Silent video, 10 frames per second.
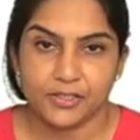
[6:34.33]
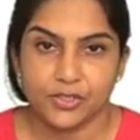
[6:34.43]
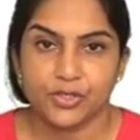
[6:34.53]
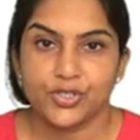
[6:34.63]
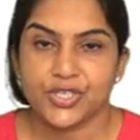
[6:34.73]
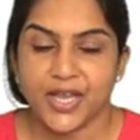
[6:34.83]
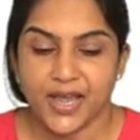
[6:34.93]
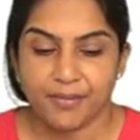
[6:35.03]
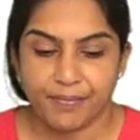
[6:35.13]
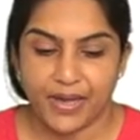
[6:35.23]
Goods
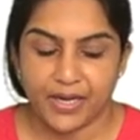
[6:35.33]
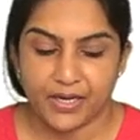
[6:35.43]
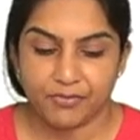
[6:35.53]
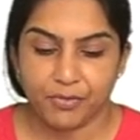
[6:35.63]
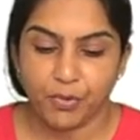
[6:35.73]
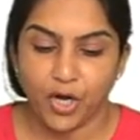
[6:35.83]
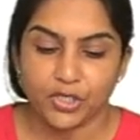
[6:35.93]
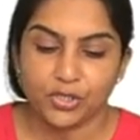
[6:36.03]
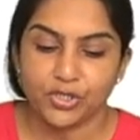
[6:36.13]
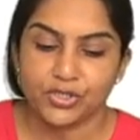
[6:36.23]
and bank. We
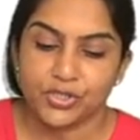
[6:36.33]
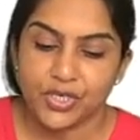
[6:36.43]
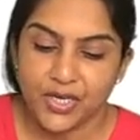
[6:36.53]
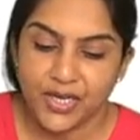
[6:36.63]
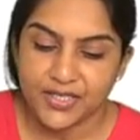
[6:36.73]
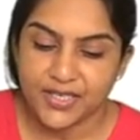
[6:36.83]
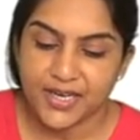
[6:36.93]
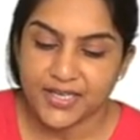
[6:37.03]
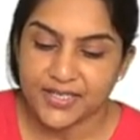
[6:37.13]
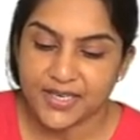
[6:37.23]
bought goods, it's an
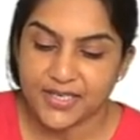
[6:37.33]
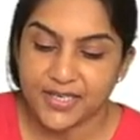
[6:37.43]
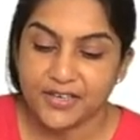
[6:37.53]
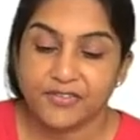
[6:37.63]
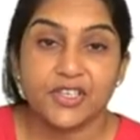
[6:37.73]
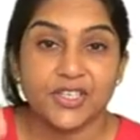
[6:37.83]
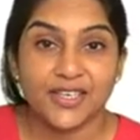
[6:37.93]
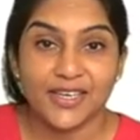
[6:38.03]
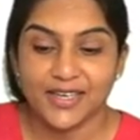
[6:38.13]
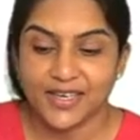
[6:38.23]
asset which has
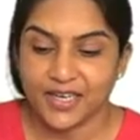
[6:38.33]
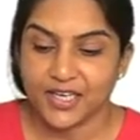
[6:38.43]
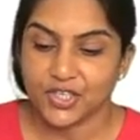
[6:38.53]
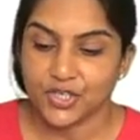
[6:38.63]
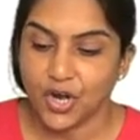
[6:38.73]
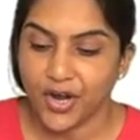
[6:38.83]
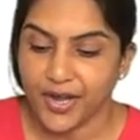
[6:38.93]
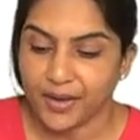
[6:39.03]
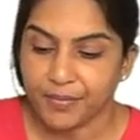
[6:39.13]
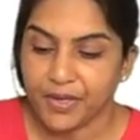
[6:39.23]
increased, gone
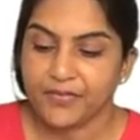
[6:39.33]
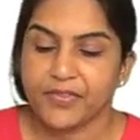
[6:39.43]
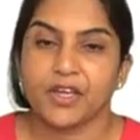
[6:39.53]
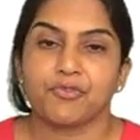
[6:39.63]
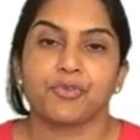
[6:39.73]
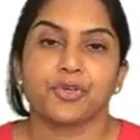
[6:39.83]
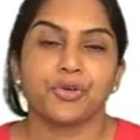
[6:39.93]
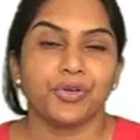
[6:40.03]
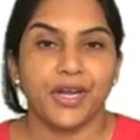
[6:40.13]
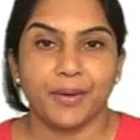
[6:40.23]
up. Therefore,
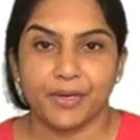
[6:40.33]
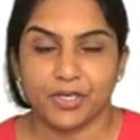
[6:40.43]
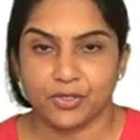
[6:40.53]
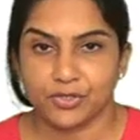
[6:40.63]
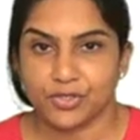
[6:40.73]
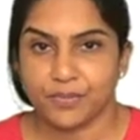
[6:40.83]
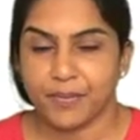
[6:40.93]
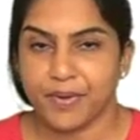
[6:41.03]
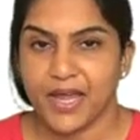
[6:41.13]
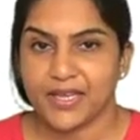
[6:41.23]
you debit goods.
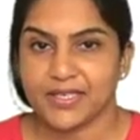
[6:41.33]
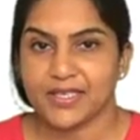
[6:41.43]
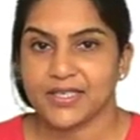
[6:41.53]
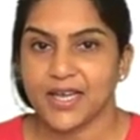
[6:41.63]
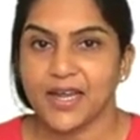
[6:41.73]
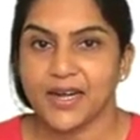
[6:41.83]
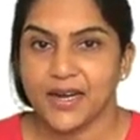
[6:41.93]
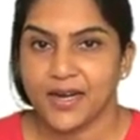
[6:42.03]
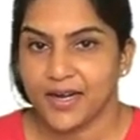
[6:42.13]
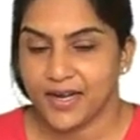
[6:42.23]
Remember, assets are
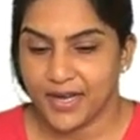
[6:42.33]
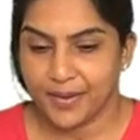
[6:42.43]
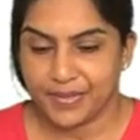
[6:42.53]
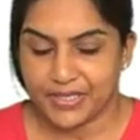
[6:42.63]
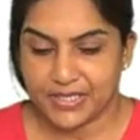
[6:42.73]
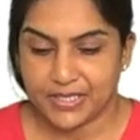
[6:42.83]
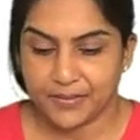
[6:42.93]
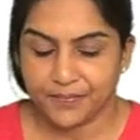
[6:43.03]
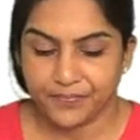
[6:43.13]
debits.